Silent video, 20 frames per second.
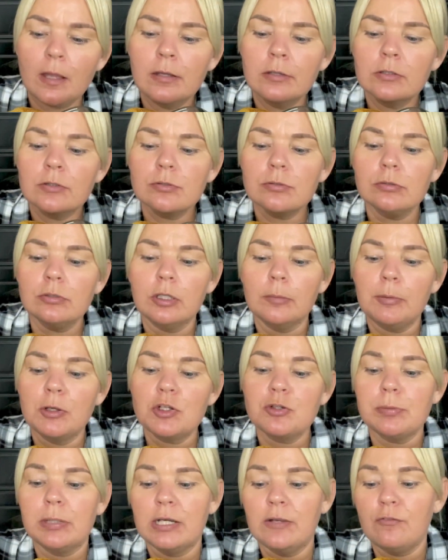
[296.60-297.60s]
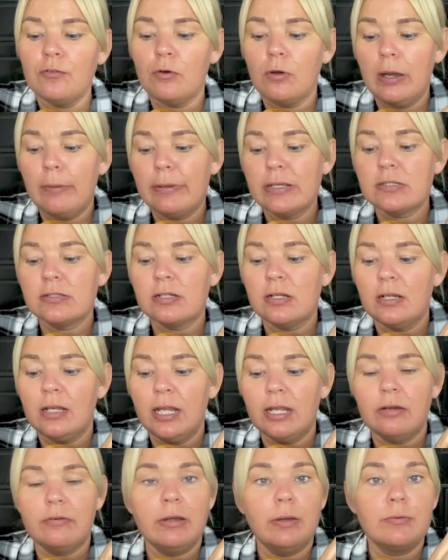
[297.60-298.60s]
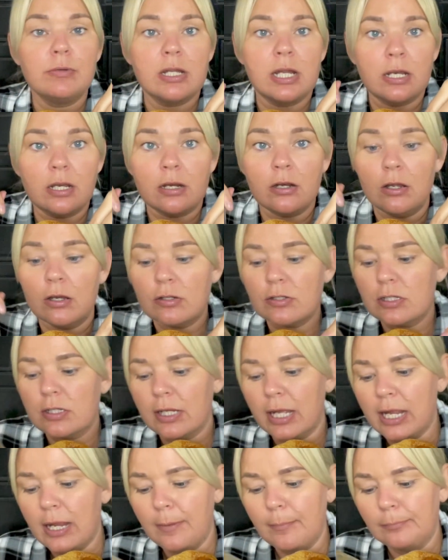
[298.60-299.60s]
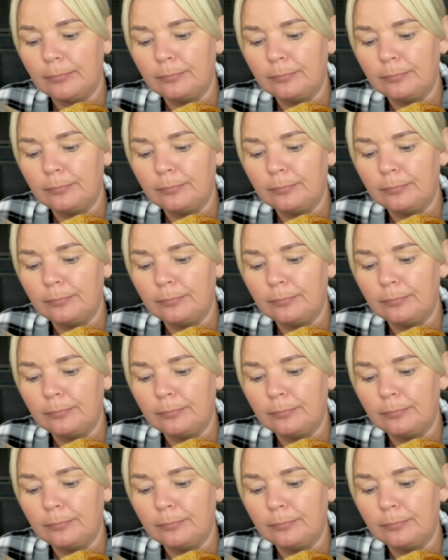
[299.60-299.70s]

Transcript: So it'll not be 24 hours till like around 8 o'clock tonight.